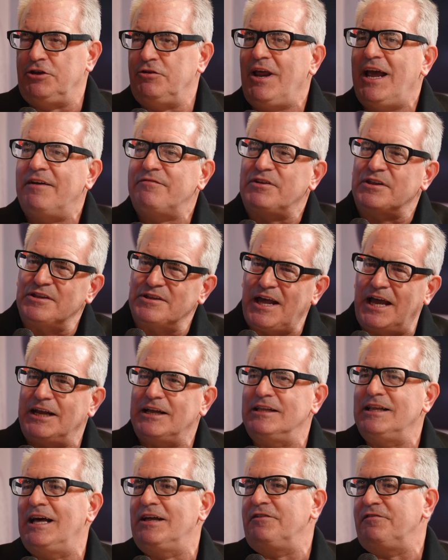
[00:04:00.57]
you'd have to
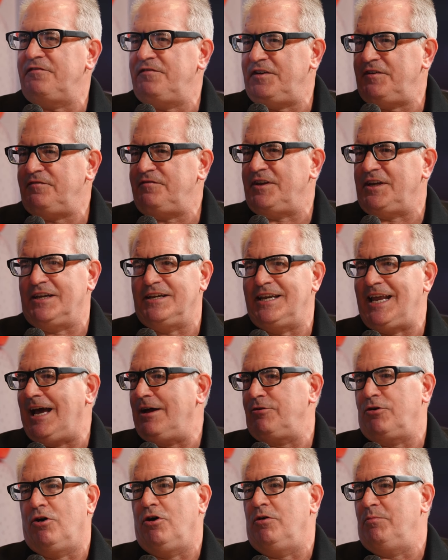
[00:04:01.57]
cycle out of 50 and
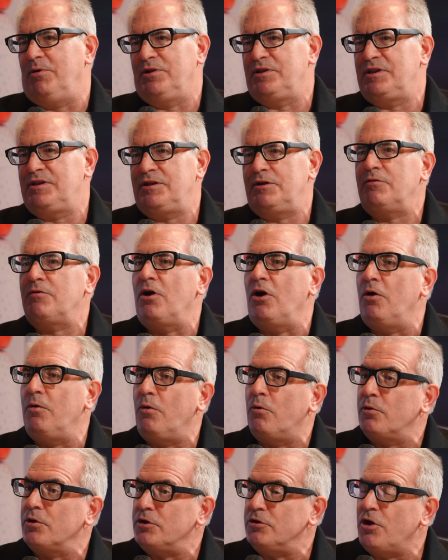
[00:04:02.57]
down to almost zero,
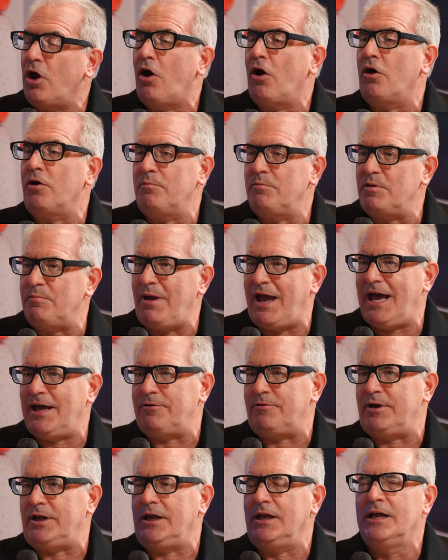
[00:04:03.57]
or you'd harm the
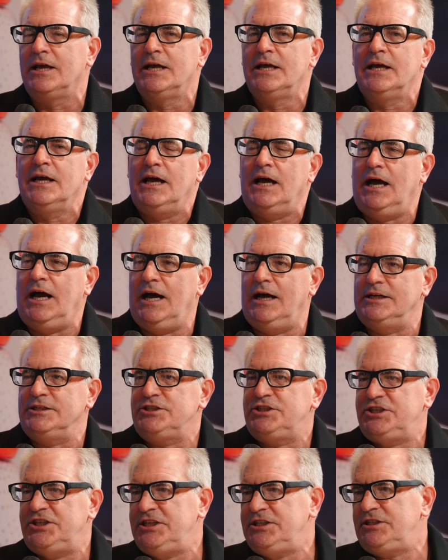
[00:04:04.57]
battery.
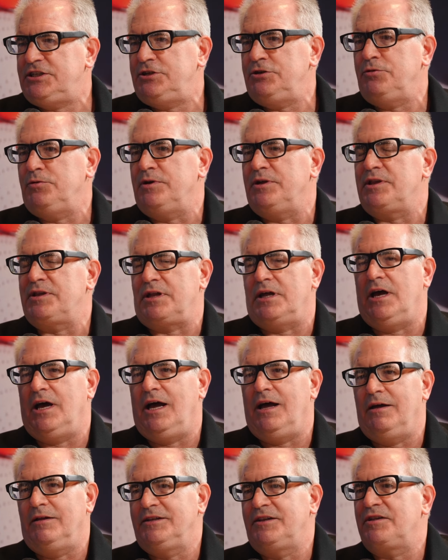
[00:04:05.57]
Qi 2 is
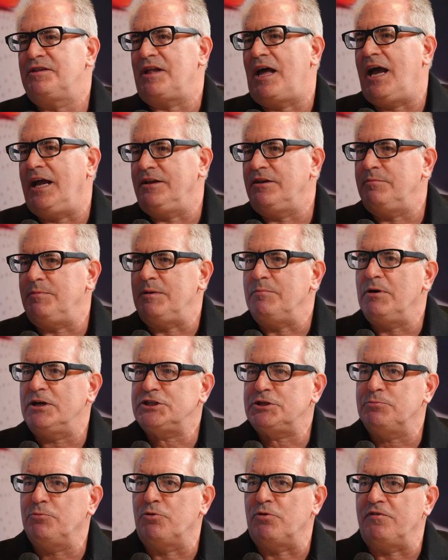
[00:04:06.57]
designed to be
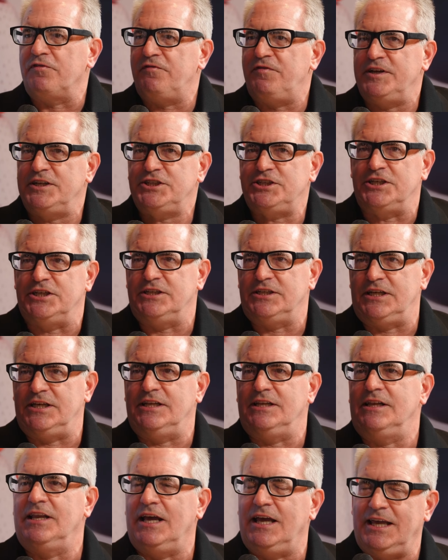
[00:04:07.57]
much more efficient
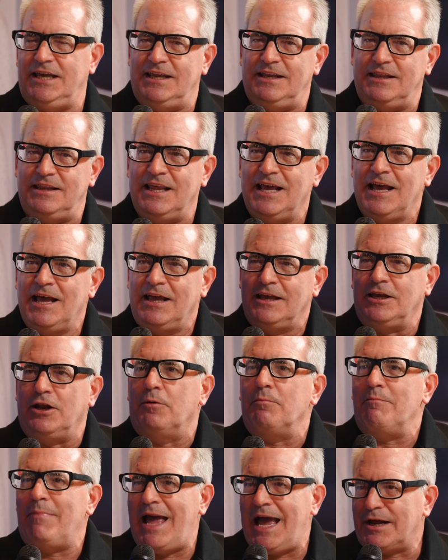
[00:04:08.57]
in
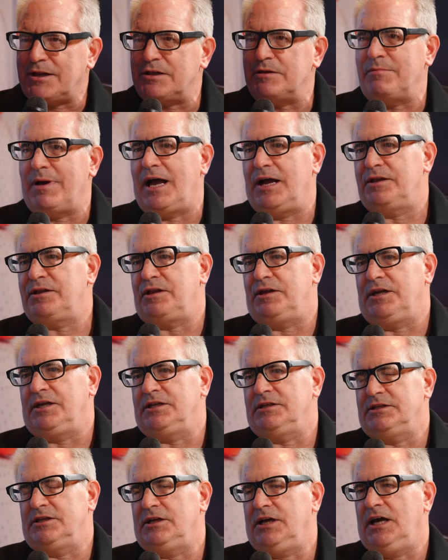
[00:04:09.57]

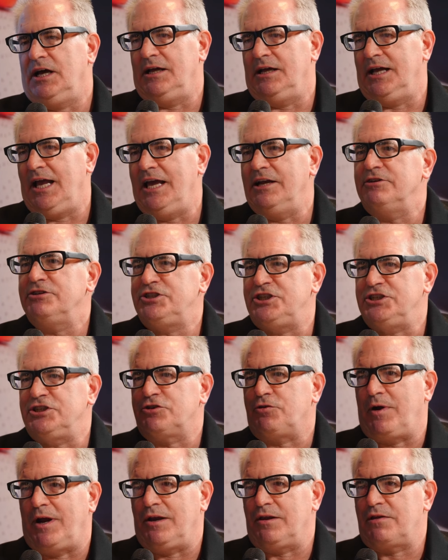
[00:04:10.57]
maximizing energy
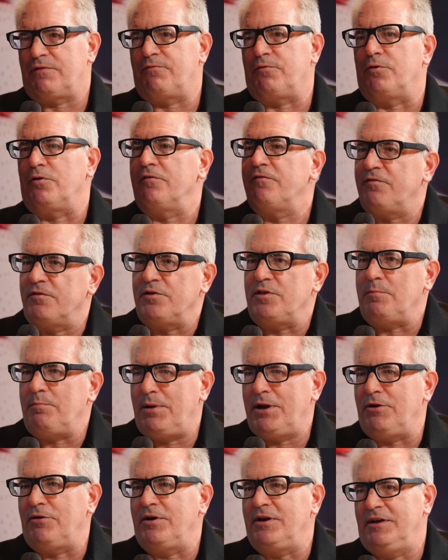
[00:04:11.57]
transfer for the
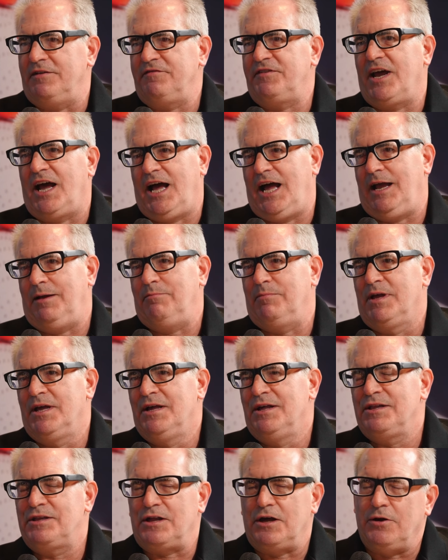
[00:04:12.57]
period of time.
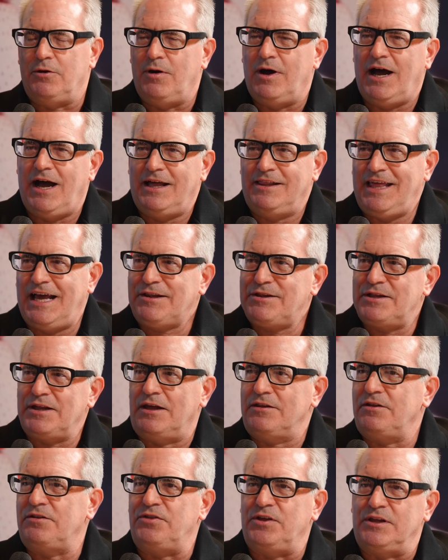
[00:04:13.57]
So that's the
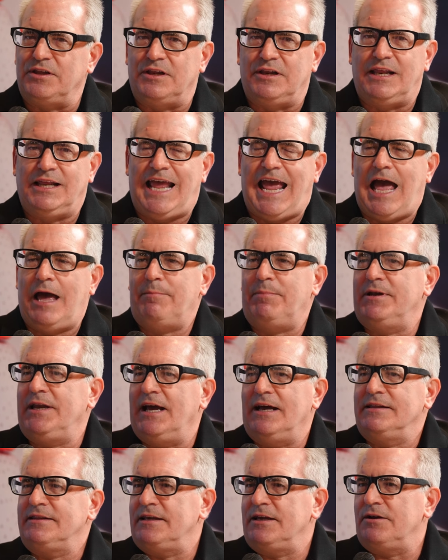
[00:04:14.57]
other thing that happened
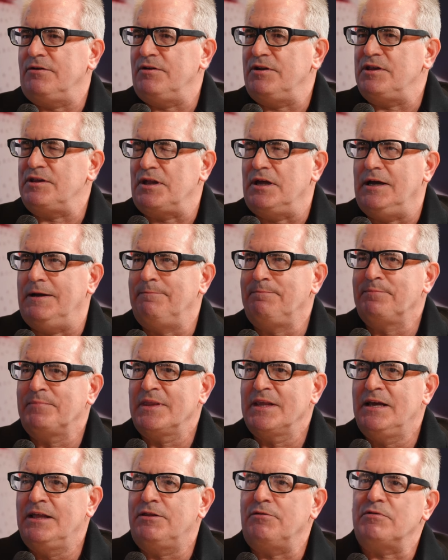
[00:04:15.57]
out there is there
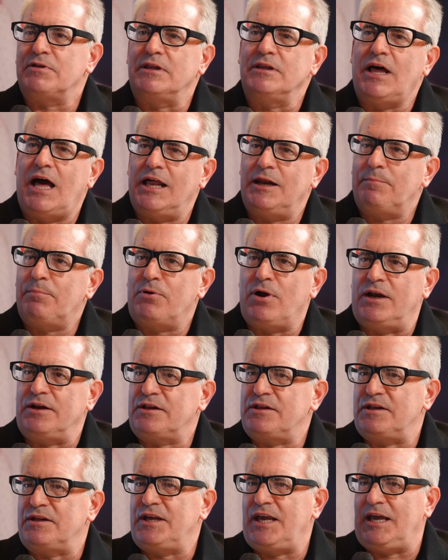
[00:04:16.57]
was a lot of
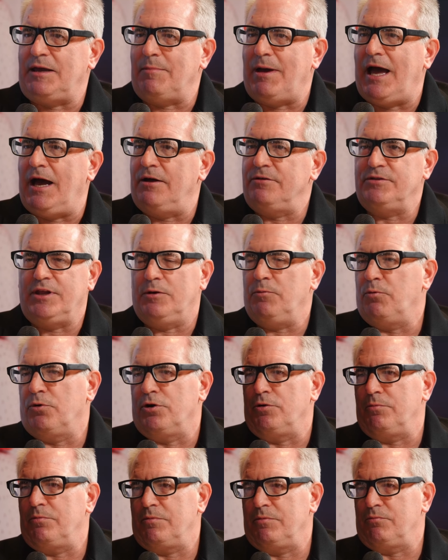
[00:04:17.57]
products that came out and they
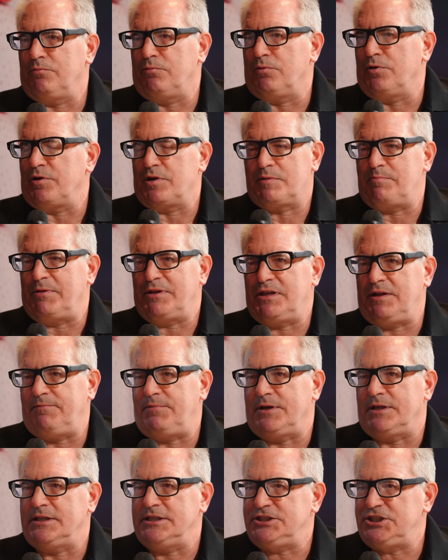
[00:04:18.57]
weren't
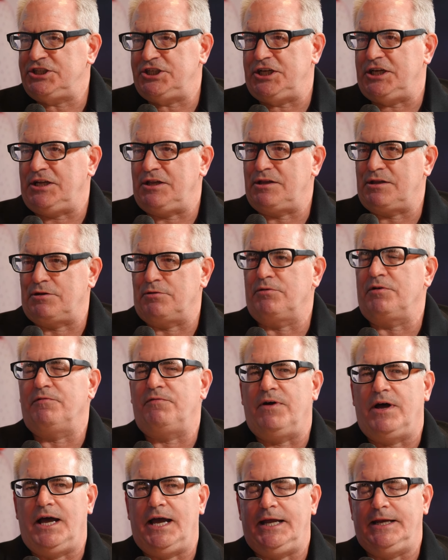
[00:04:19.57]
specifically Qi
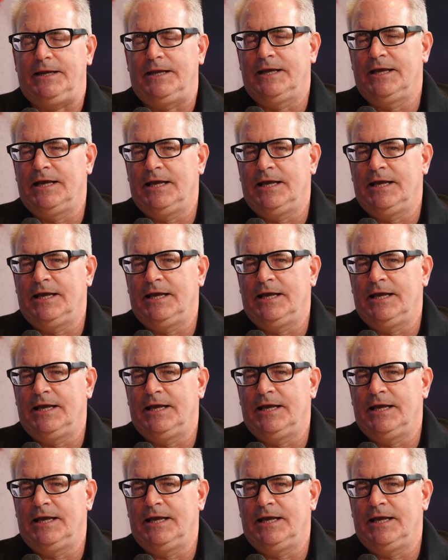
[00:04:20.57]
certified,